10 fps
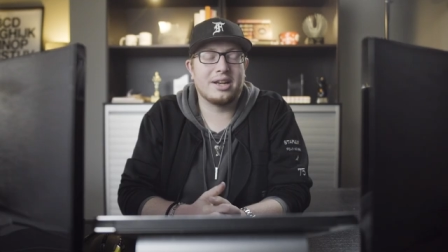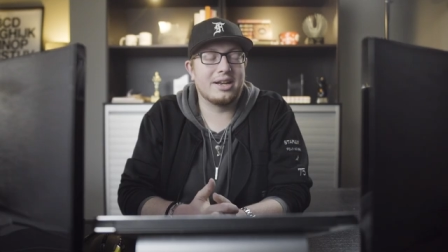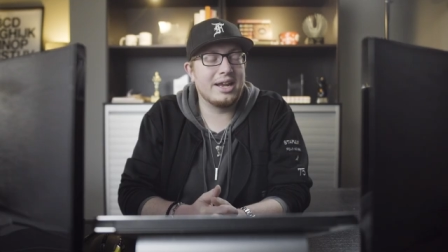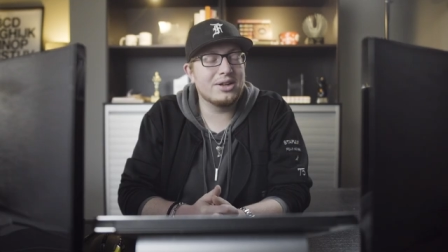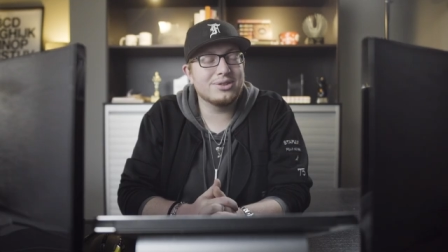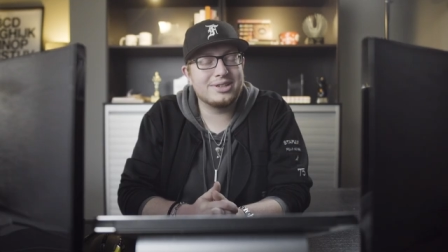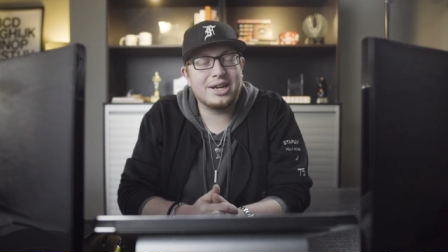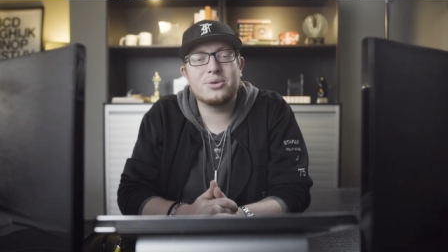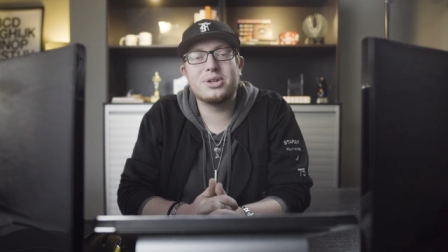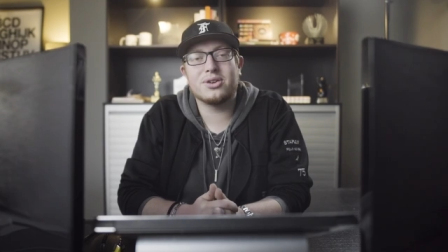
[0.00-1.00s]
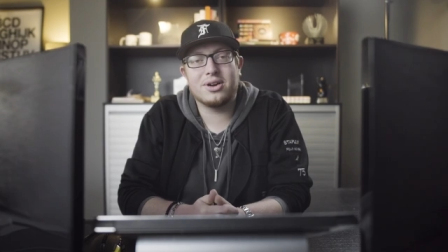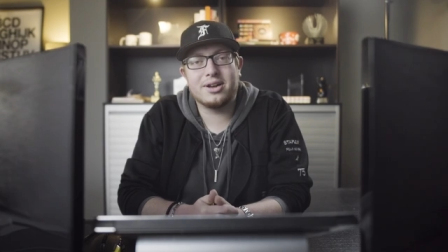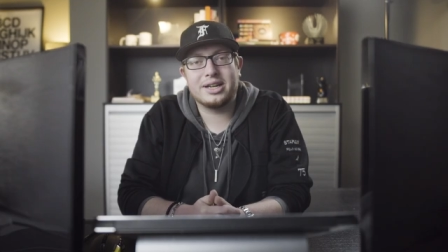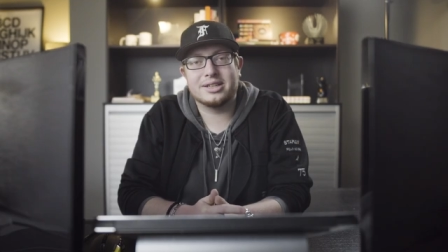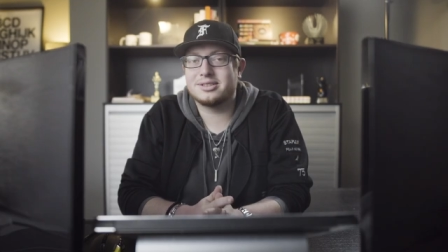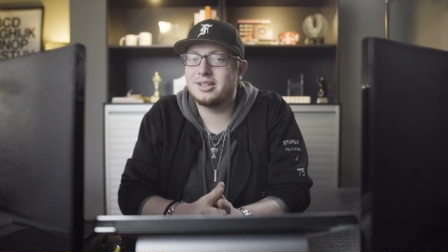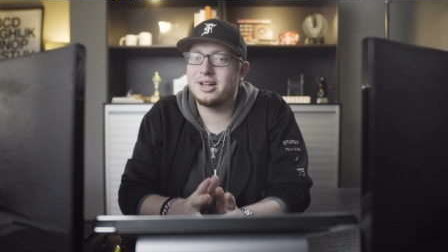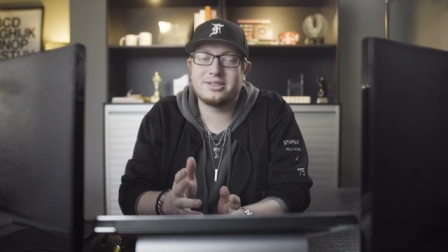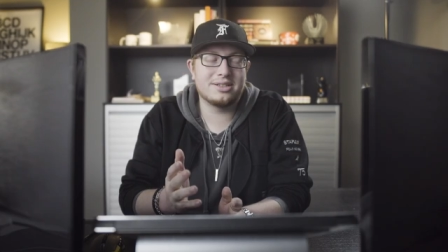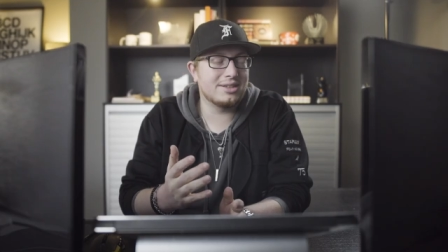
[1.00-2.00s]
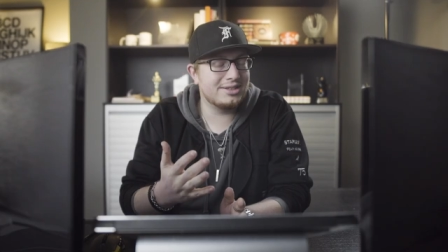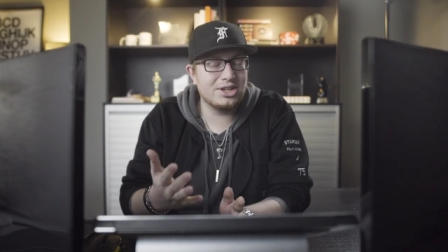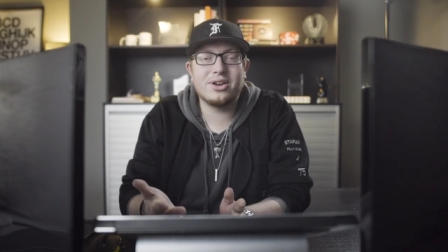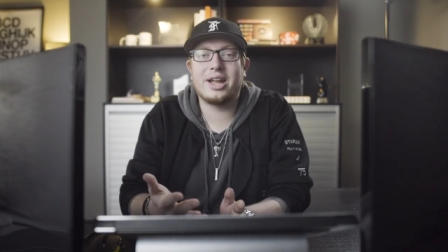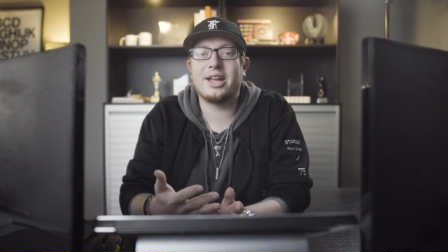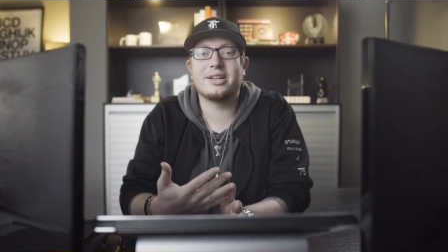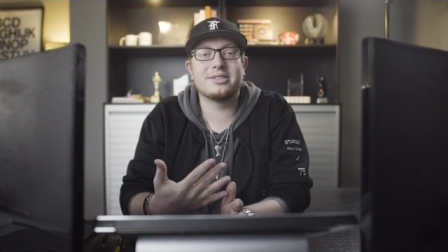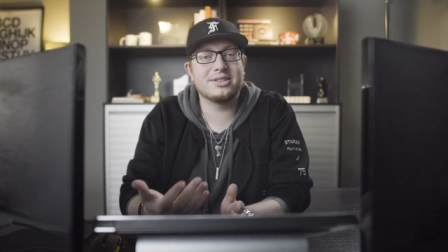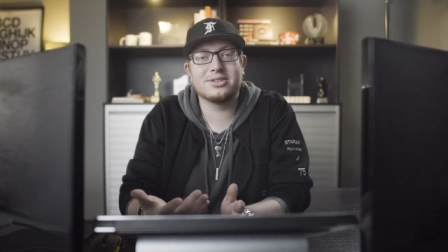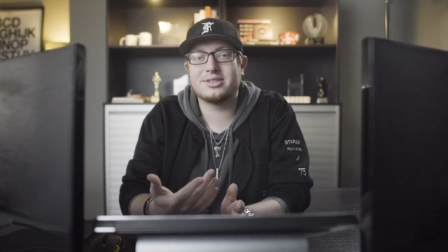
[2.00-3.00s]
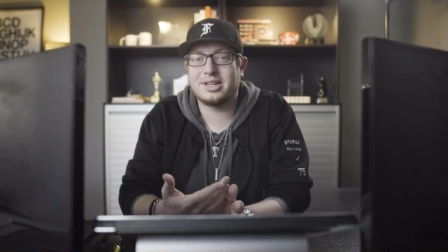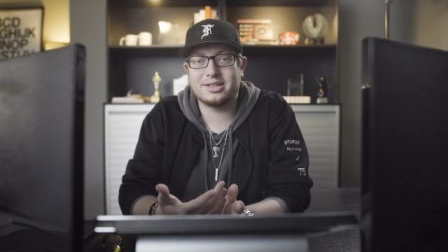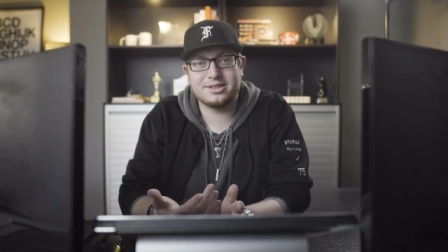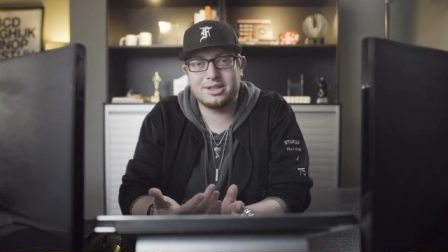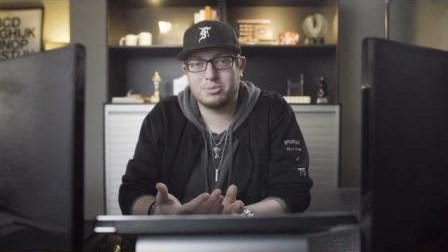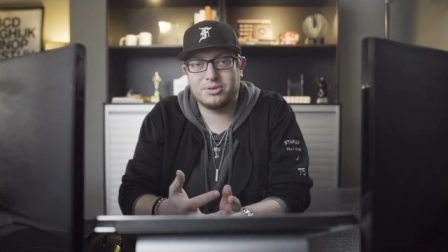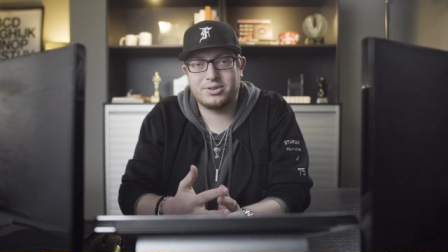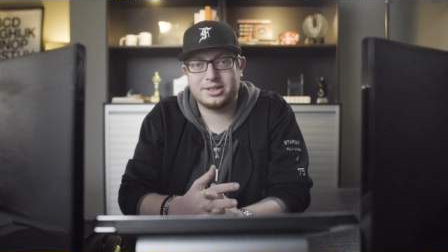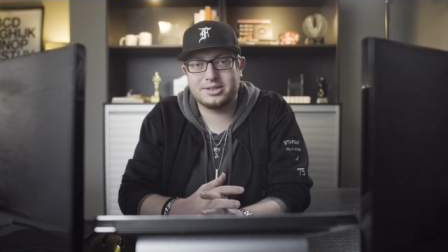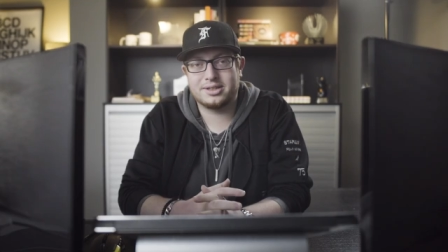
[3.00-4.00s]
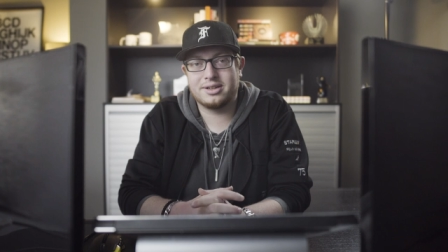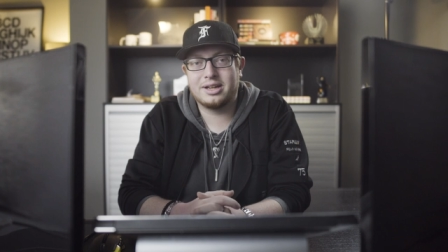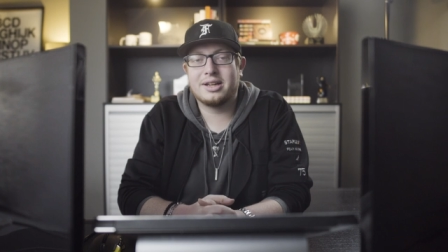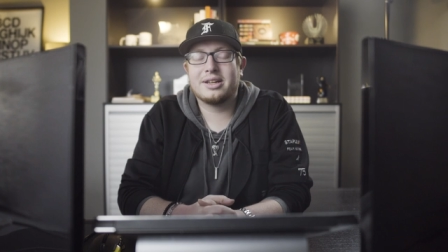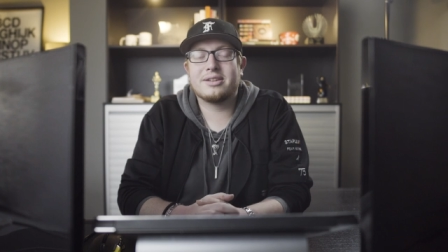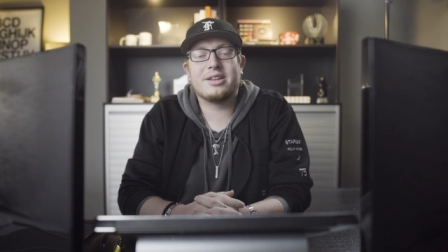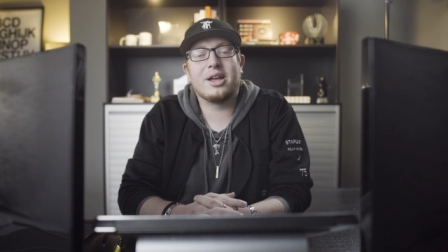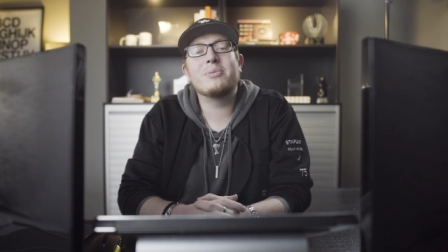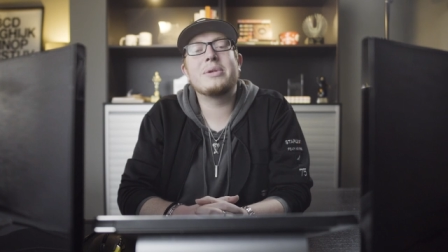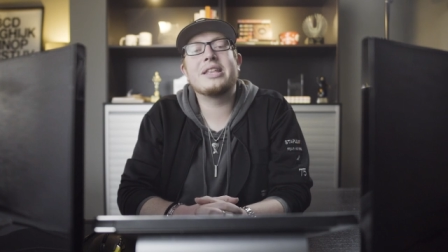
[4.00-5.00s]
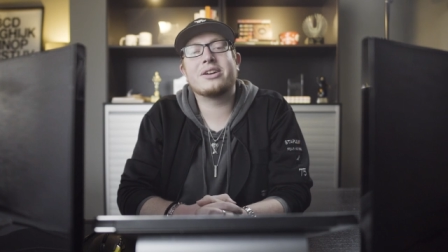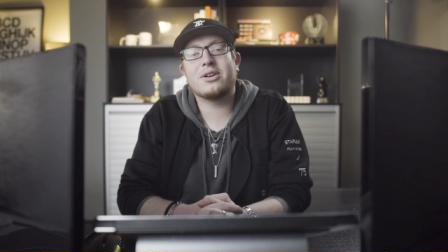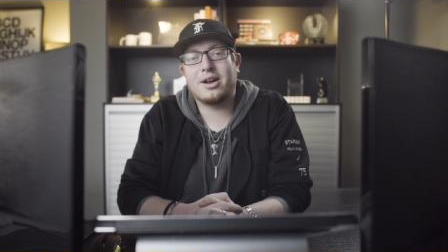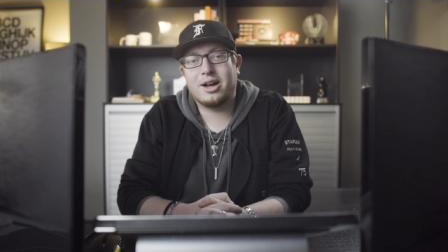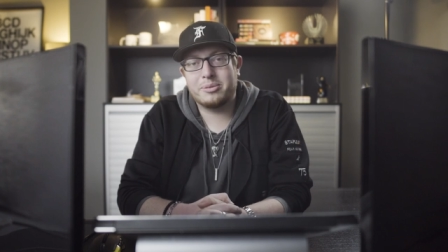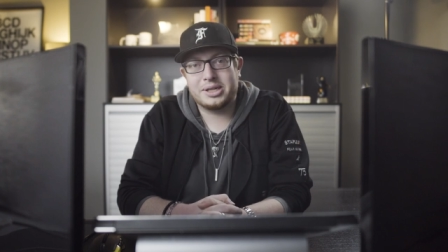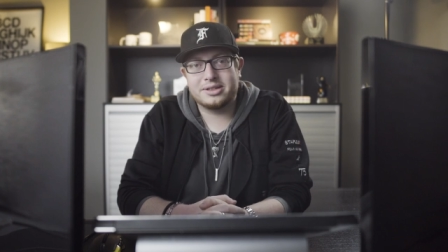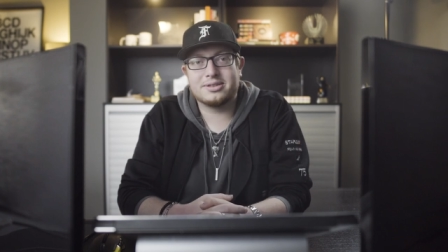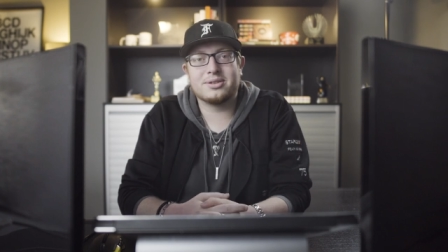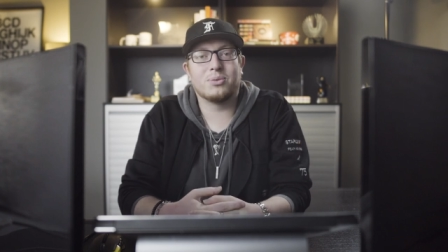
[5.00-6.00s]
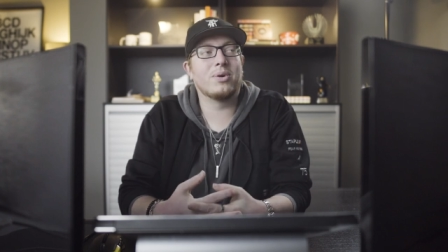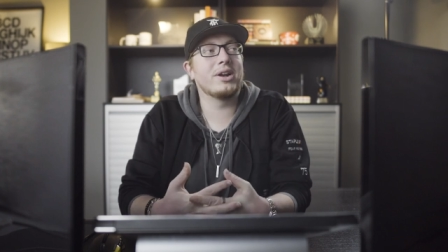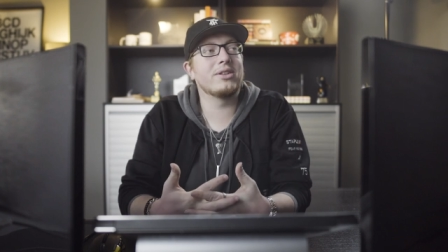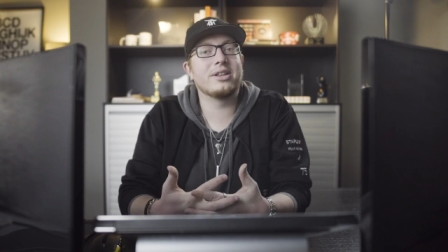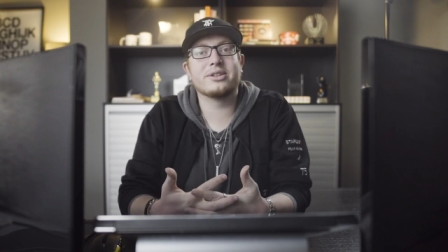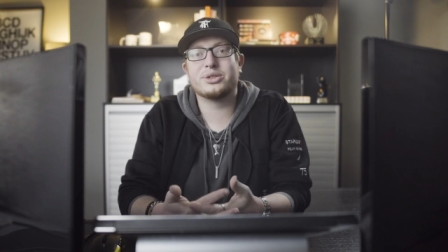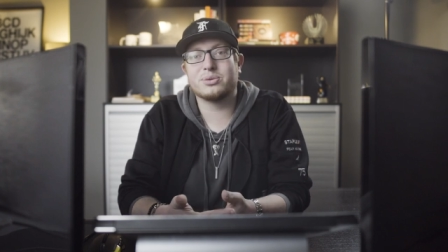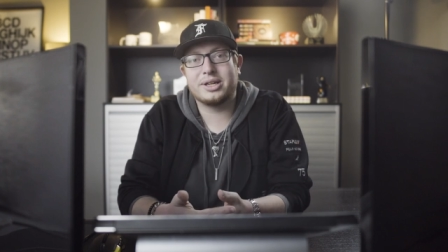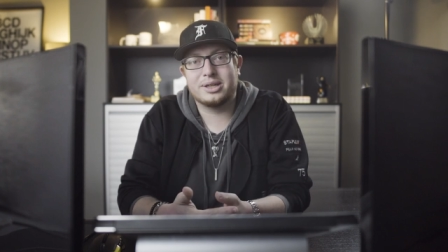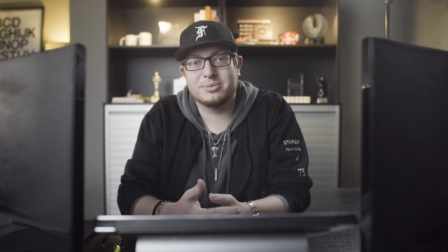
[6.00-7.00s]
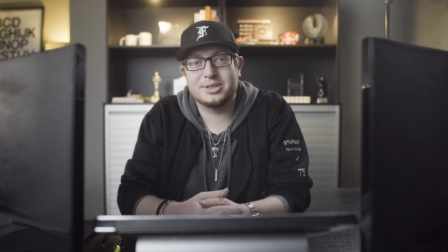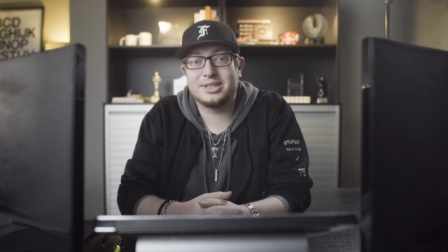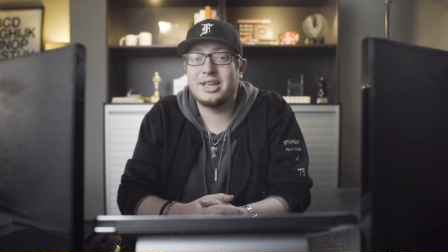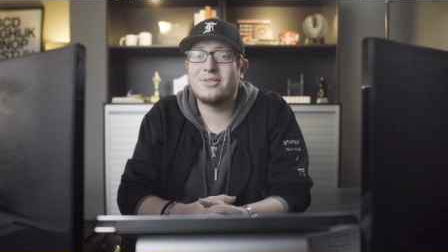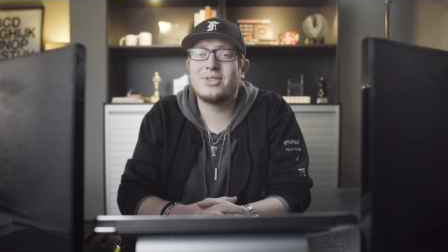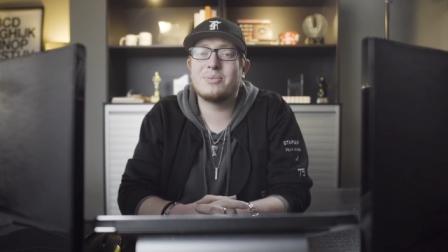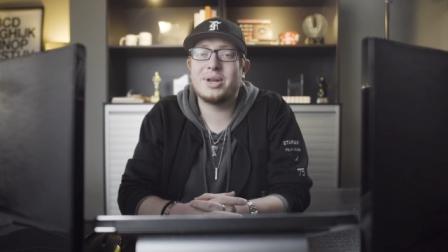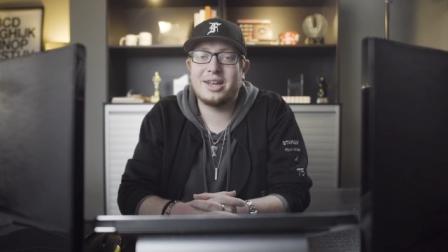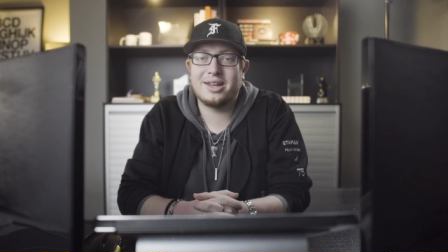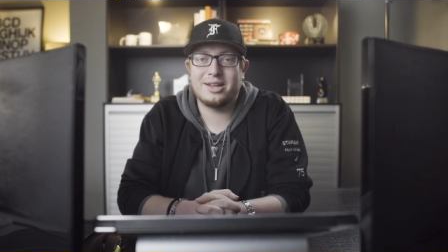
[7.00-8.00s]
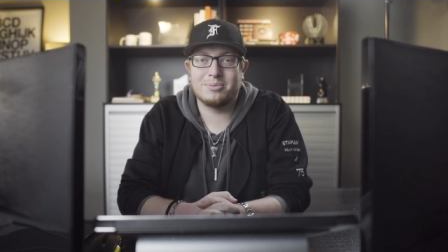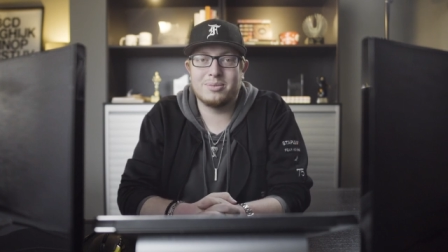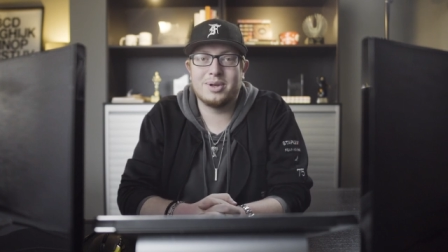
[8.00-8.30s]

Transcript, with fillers: Nail down your audience, not just their age and their sex and their profession. Tell me their hobbies. What are their dreams? Give them a name.